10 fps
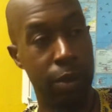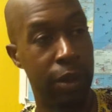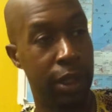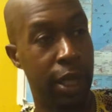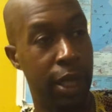
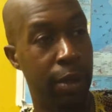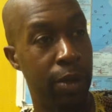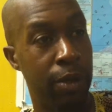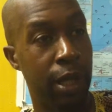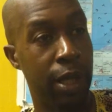to come
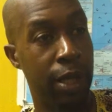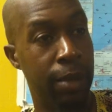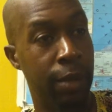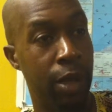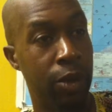on
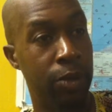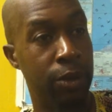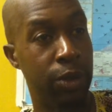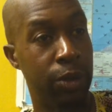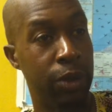home
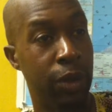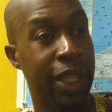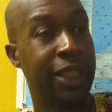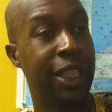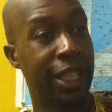to. So
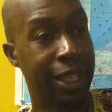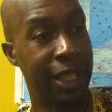that's another